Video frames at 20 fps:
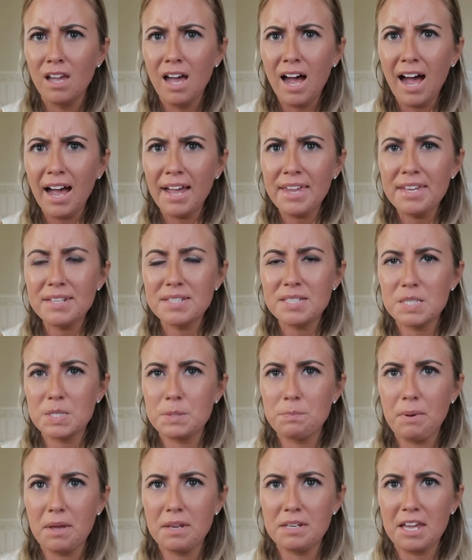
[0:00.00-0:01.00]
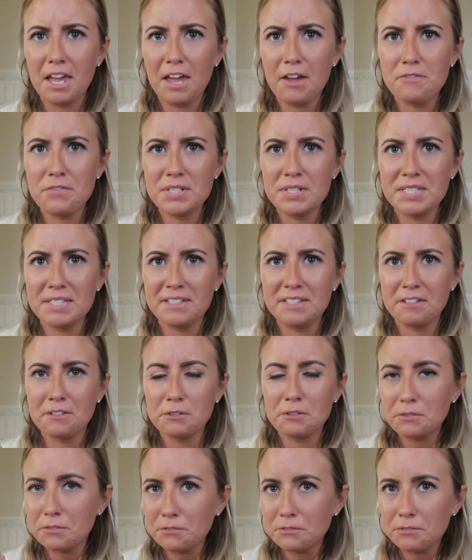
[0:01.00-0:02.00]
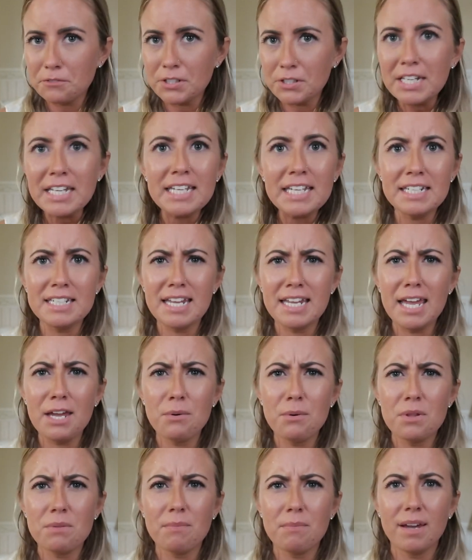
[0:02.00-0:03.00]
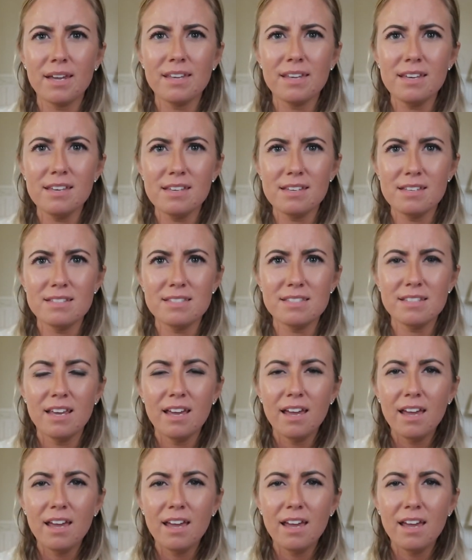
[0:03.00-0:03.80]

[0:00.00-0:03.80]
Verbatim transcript: I get to spend every single freaking day with my kids.